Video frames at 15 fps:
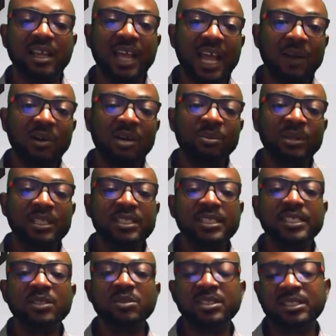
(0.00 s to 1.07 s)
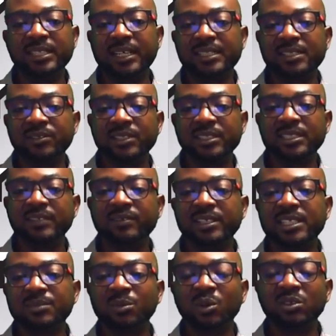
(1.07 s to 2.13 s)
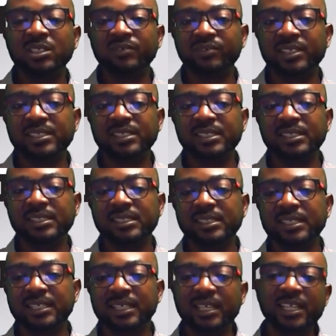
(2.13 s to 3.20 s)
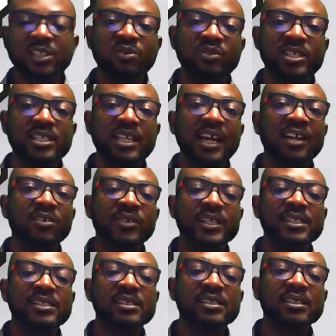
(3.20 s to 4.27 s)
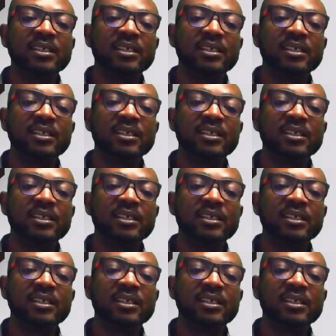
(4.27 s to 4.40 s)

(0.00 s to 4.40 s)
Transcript: Our ability to detect relatively small differences in risk and rates